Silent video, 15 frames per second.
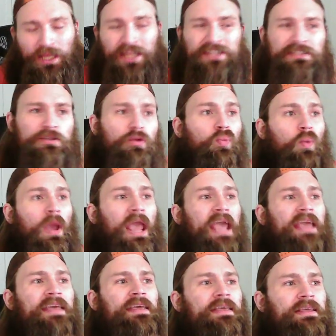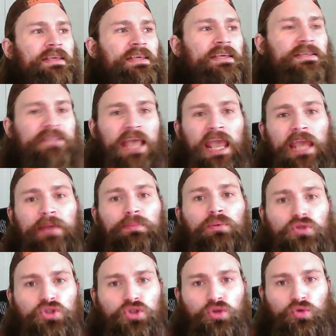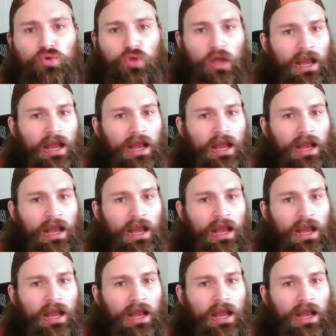It's the way he's able to,